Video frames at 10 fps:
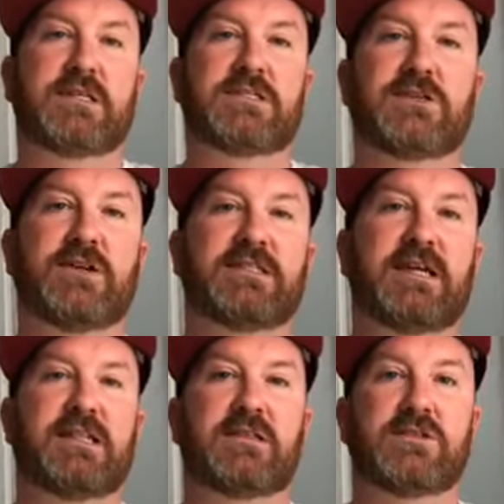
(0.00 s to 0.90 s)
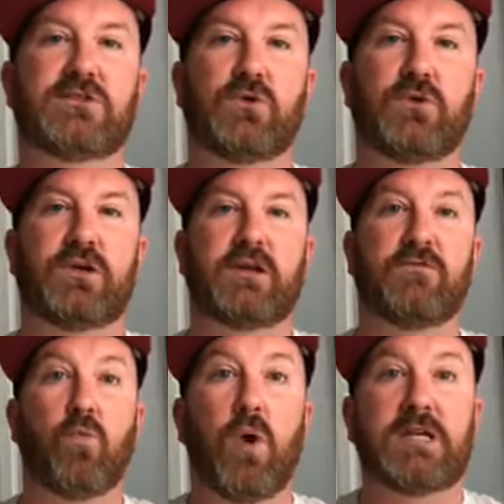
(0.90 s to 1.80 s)
they started telling the story
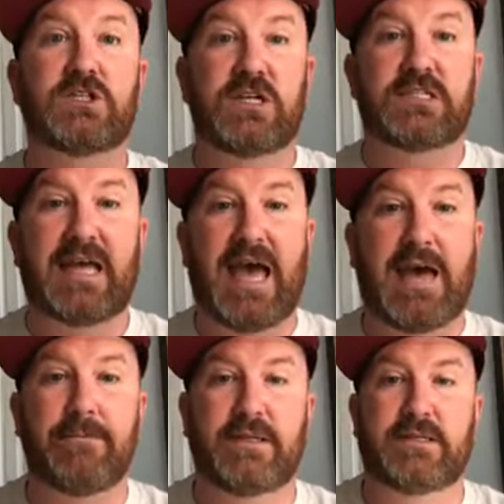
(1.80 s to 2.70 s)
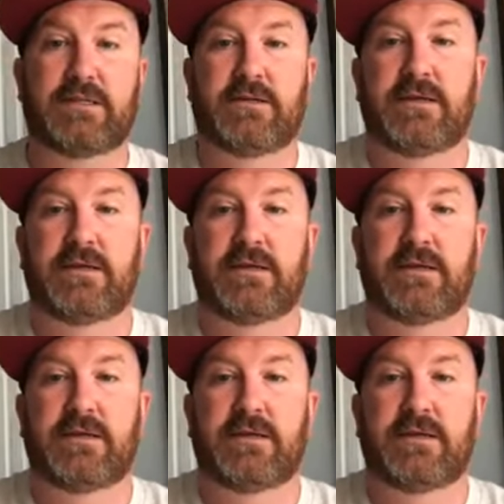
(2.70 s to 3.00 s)
of what just happened.